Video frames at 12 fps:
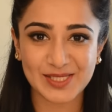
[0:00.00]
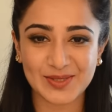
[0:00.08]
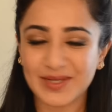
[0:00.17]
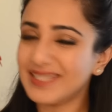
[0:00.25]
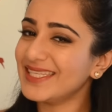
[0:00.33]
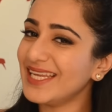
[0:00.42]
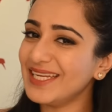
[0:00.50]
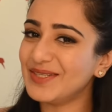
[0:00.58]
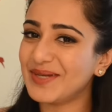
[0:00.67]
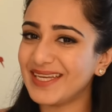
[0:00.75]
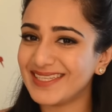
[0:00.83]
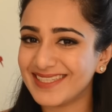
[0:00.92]
So let's get
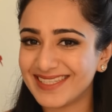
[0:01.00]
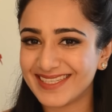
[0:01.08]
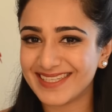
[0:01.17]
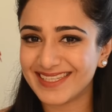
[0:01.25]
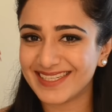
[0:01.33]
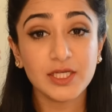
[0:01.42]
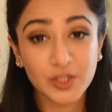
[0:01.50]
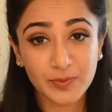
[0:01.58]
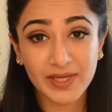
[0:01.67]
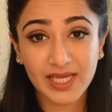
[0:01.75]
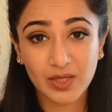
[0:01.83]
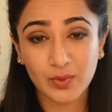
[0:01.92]
into it. To
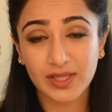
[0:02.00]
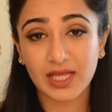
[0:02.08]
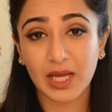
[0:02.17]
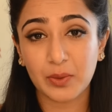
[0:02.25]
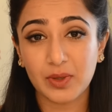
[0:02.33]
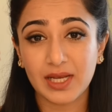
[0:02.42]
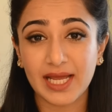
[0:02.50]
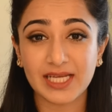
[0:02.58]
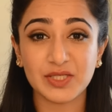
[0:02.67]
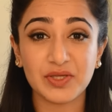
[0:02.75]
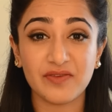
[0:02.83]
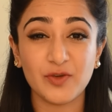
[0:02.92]
begin with, I would
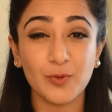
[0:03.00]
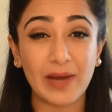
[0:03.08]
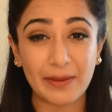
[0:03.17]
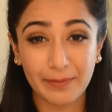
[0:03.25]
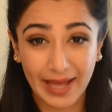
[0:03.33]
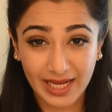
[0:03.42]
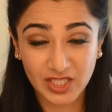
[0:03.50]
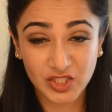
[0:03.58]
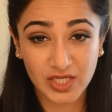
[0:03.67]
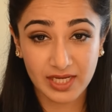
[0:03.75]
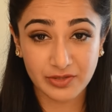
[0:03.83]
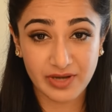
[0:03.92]
like to give you my MAC
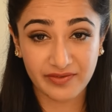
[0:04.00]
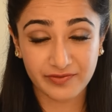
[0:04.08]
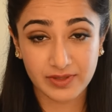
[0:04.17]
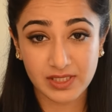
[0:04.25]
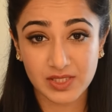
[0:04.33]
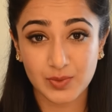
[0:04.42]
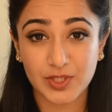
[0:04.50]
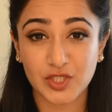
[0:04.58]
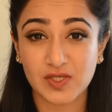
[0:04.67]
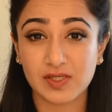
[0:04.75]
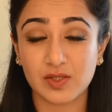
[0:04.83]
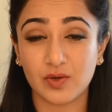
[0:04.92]
shade reference, which
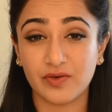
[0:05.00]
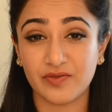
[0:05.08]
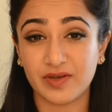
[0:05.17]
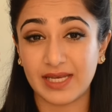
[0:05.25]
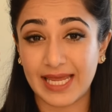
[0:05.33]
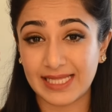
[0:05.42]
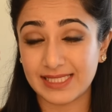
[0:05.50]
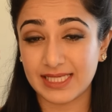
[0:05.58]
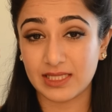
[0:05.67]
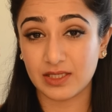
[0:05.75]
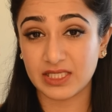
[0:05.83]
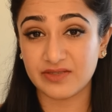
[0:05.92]
is of an
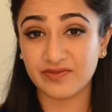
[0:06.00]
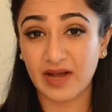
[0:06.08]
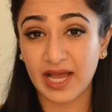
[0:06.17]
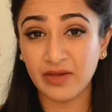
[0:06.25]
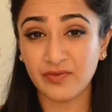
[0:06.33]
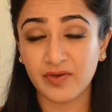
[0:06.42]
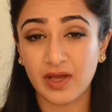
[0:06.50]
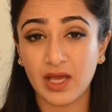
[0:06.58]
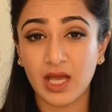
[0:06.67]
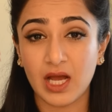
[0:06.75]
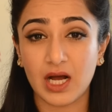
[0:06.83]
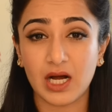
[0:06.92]
NC35.
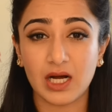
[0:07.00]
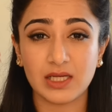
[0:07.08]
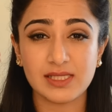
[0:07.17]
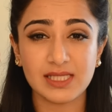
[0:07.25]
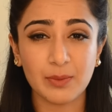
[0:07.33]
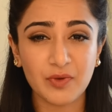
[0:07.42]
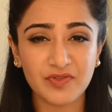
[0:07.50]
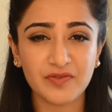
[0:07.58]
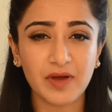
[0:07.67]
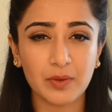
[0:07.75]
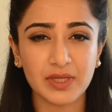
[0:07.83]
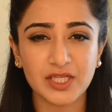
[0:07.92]
Some of the
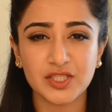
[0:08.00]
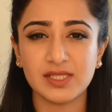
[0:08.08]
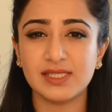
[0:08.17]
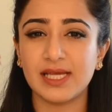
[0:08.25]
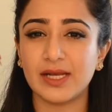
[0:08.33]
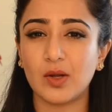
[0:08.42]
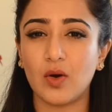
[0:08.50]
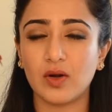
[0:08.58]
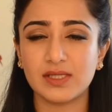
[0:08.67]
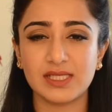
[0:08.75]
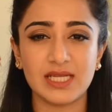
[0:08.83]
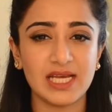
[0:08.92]
foundations that
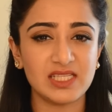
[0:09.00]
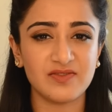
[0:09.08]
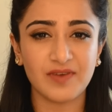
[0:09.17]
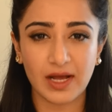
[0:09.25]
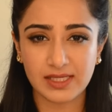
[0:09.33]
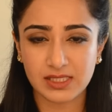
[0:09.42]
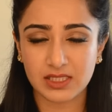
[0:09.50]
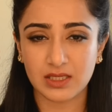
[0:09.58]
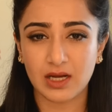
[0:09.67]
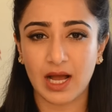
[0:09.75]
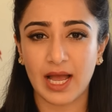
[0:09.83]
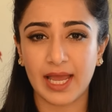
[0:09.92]
oxidize faster,
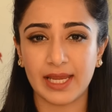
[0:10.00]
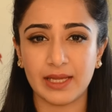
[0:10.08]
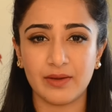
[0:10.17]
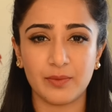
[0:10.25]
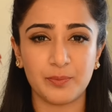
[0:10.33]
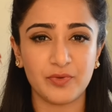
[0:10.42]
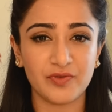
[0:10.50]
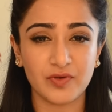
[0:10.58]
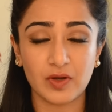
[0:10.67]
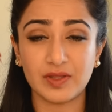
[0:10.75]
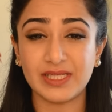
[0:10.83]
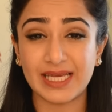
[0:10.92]
I
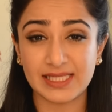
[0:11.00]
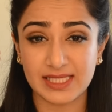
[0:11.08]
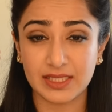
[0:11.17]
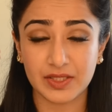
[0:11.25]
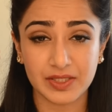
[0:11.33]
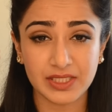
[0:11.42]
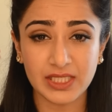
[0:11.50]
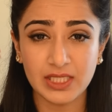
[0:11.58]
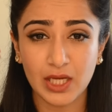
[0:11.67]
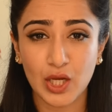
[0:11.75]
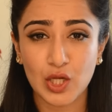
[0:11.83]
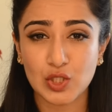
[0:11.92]
prefer the
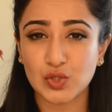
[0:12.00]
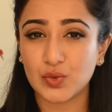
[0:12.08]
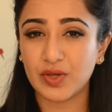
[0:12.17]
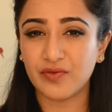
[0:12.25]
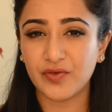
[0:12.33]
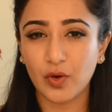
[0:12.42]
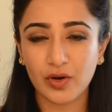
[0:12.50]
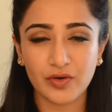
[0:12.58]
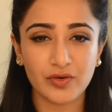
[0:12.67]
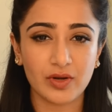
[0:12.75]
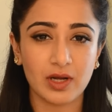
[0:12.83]
NC30. So if you're